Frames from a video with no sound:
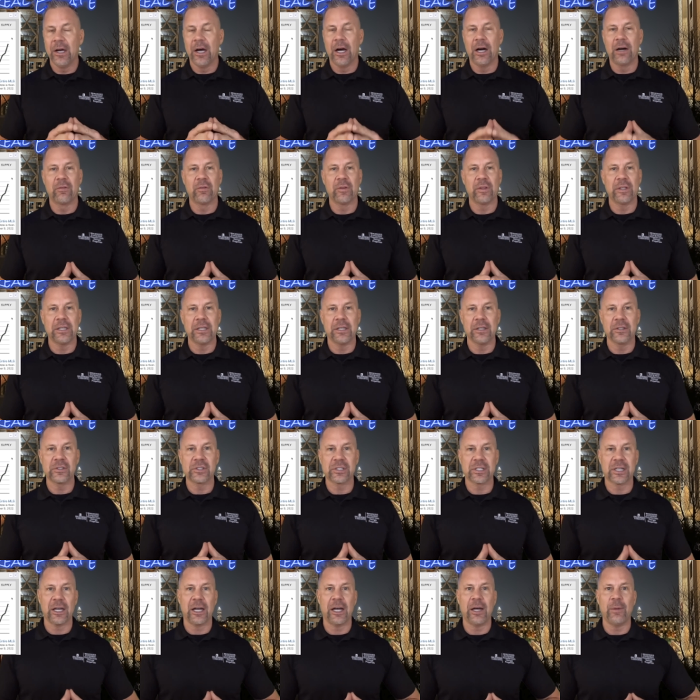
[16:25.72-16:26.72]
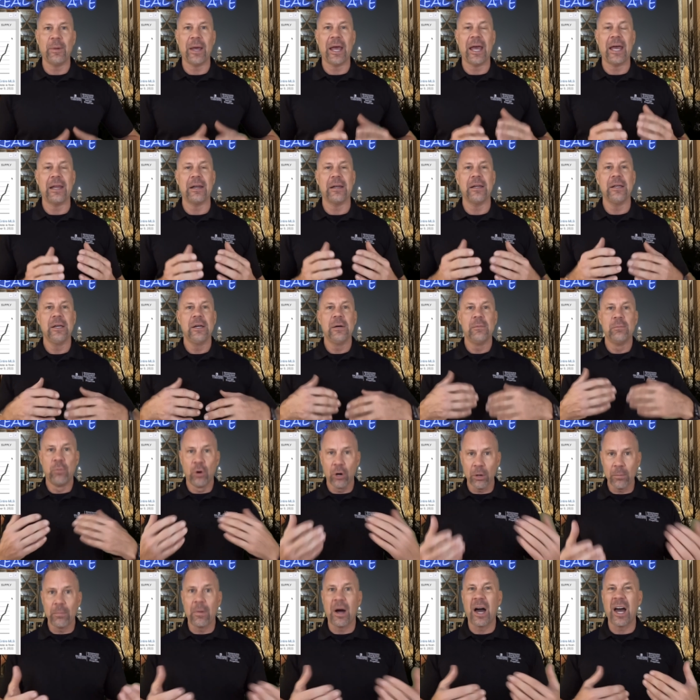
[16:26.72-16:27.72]
over the years to come at
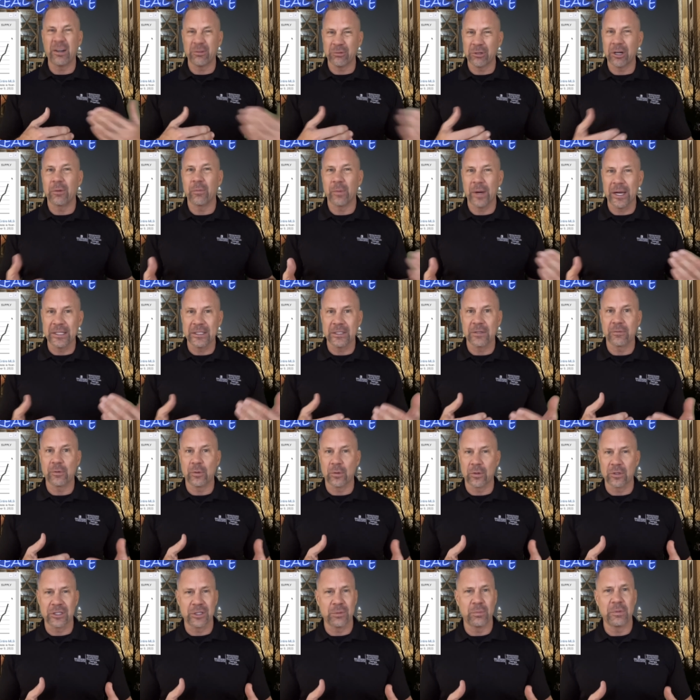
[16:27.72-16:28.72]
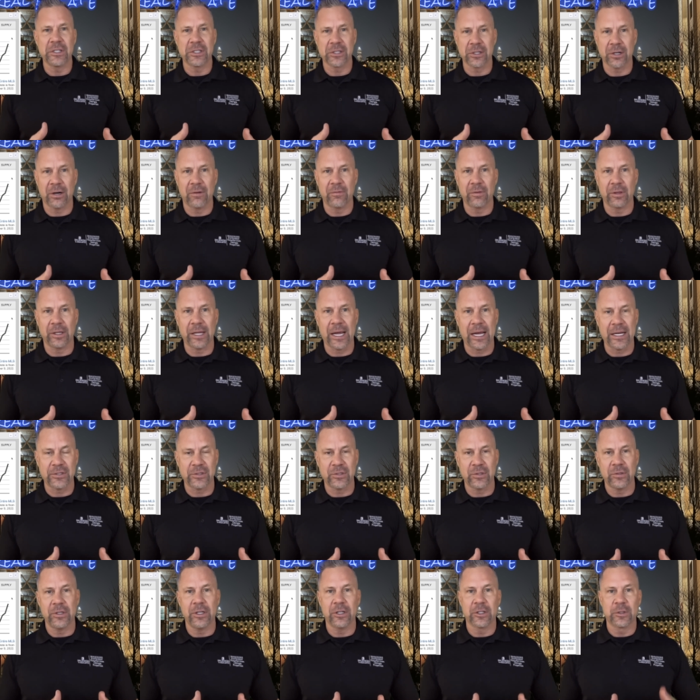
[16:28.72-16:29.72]
more moderate rates, of course, than we saw over the last
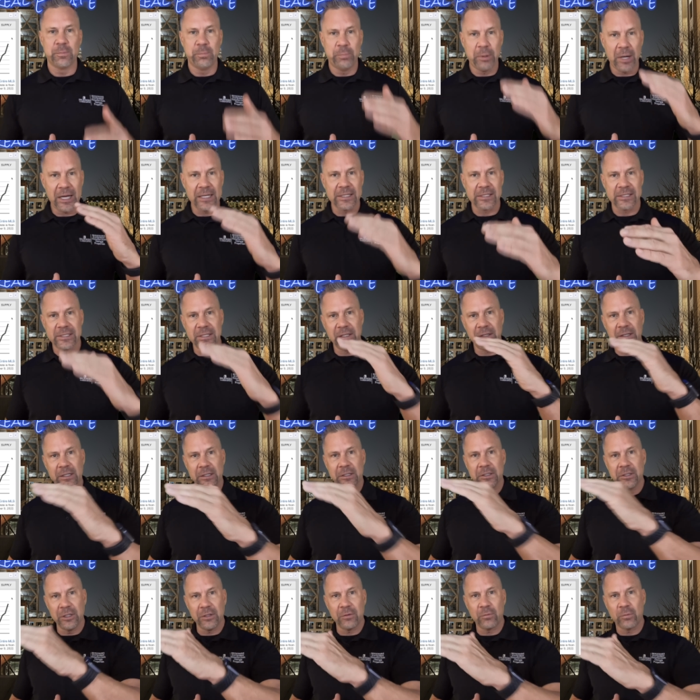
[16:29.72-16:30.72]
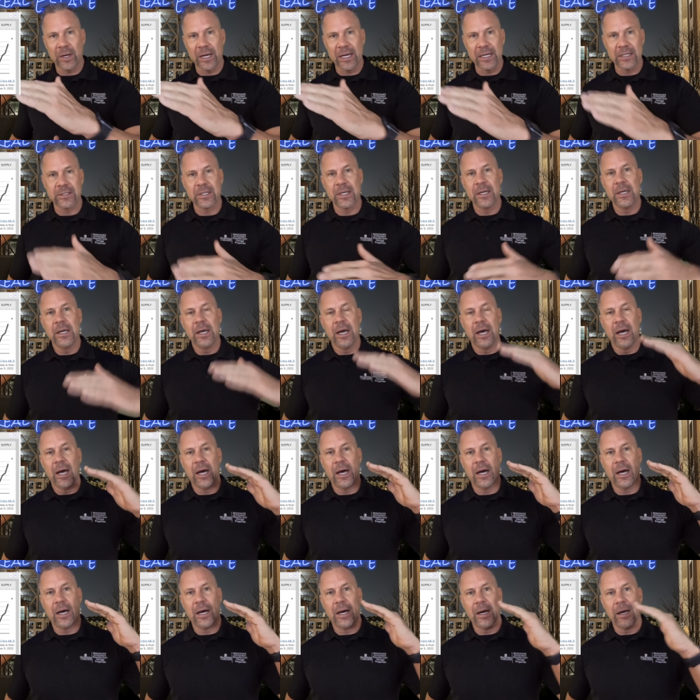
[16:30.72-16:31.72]
two years, but still at good rates.
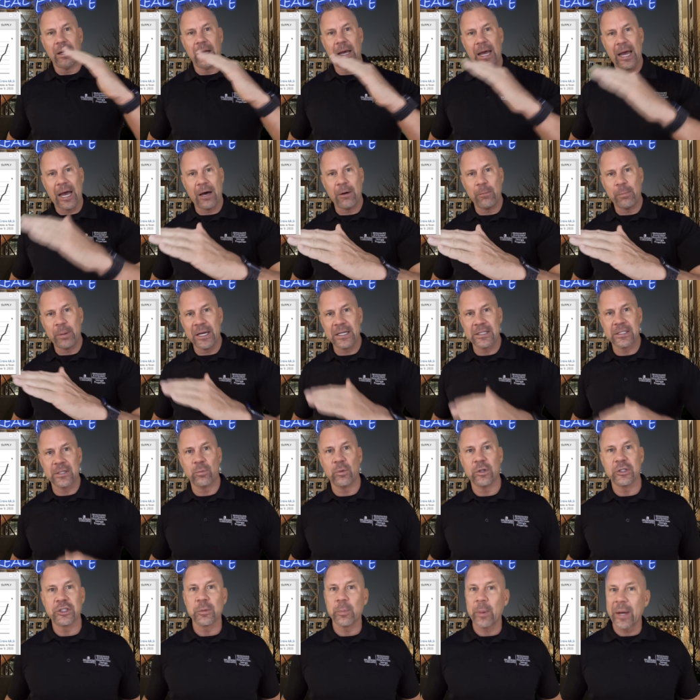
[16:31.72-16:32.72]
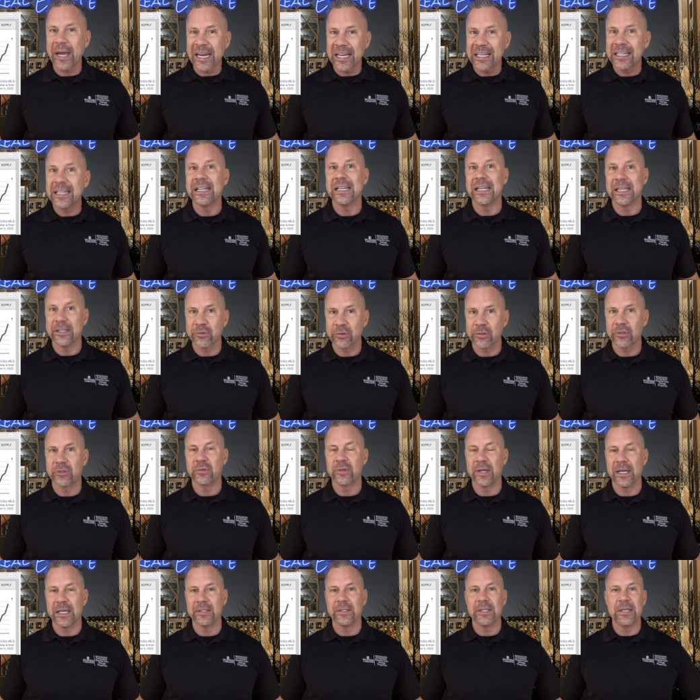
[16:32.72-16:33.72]
Uh, outpacing what you're paying in interest
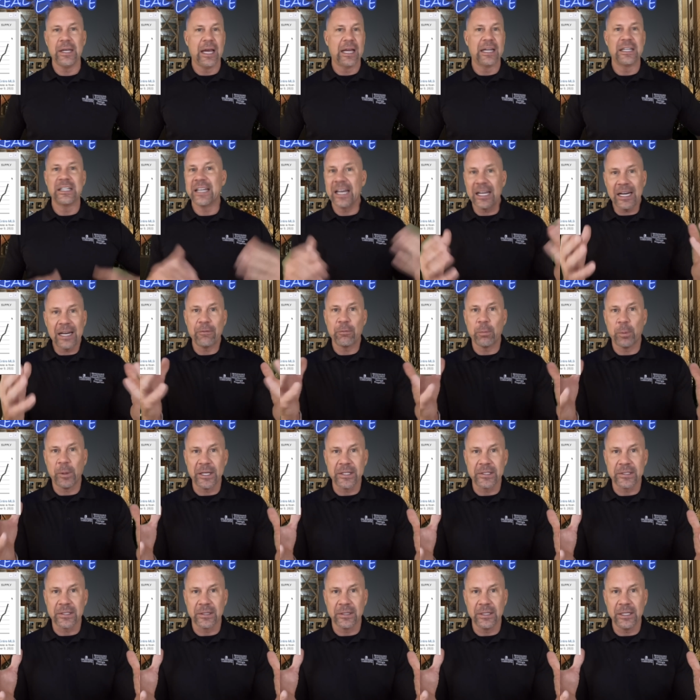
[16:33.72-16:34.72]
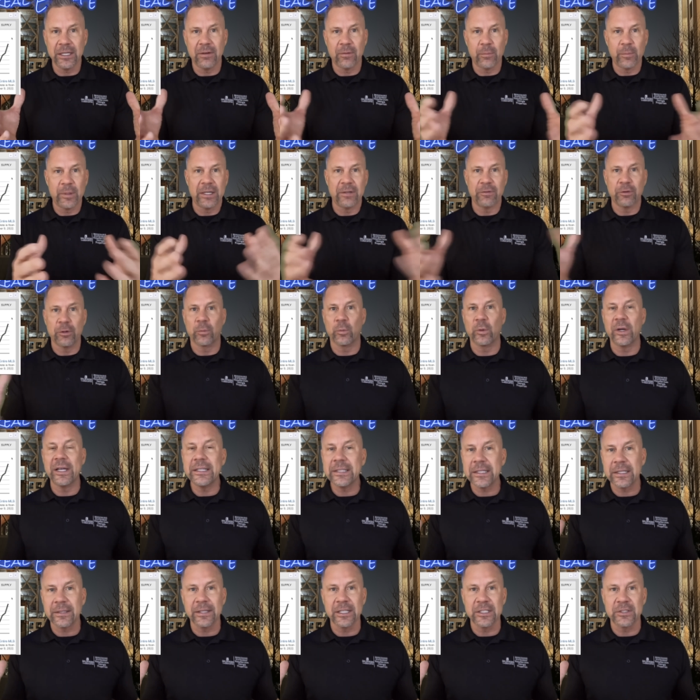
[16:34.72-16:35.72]
rates, and you got to have a place to live. I mean, if you're
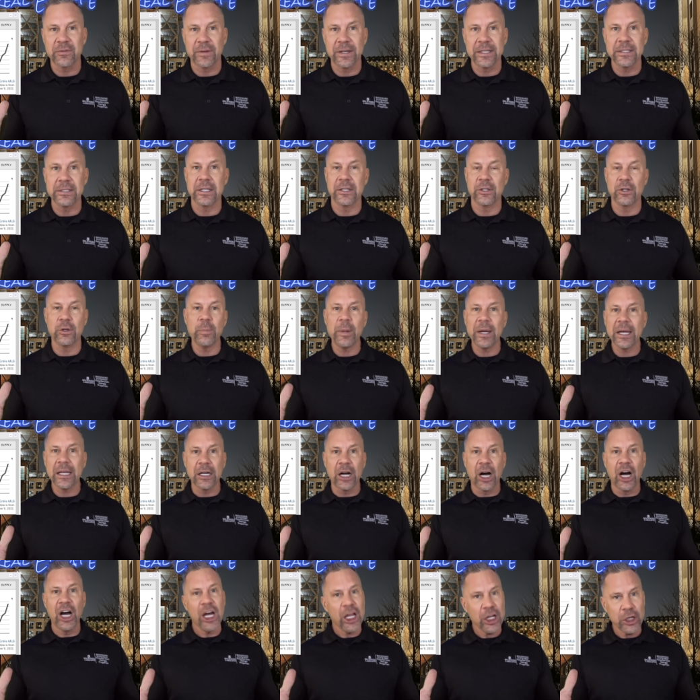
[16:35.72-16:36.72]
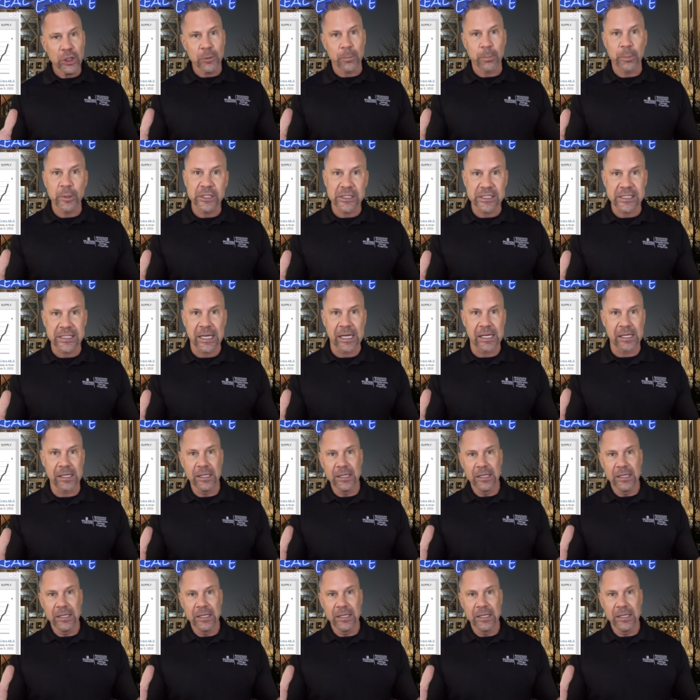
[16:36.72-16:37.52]
renting, let's face it, you're paying 100%